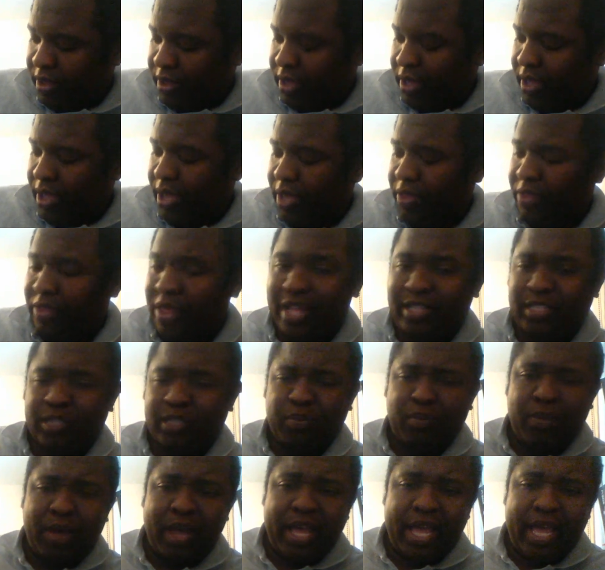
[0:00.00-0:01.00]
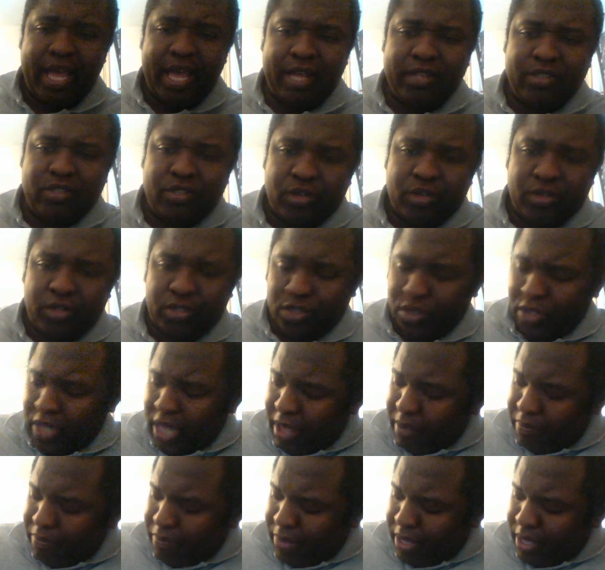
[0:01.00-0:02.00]
And that's my answer. So
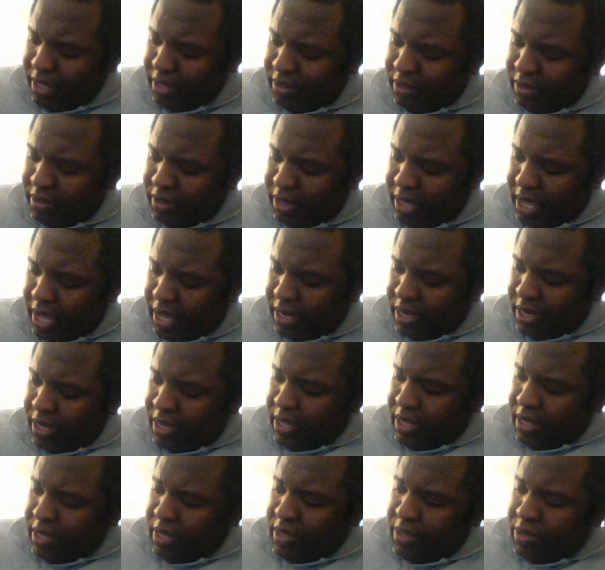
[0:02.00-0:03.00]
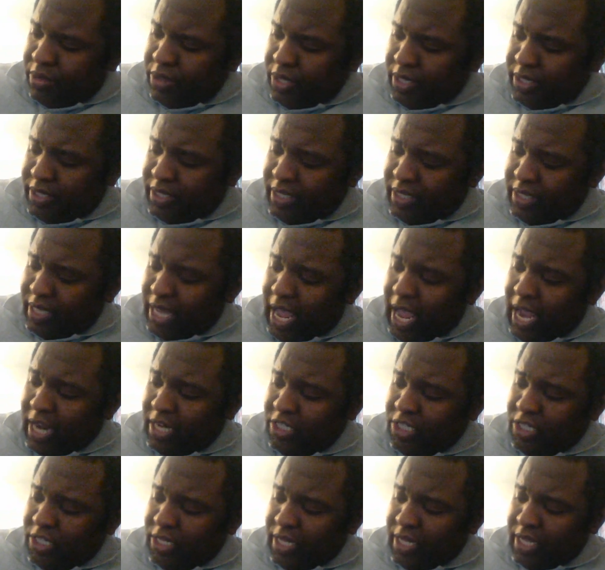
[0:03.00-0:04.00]
that meant that this is
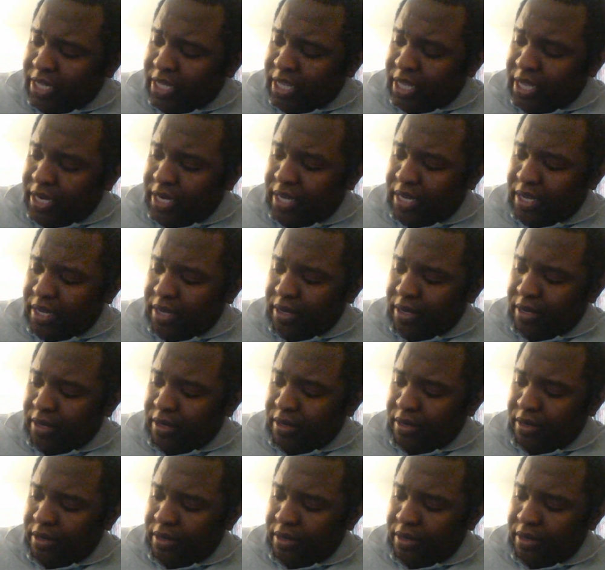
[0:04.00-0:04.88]
actually getting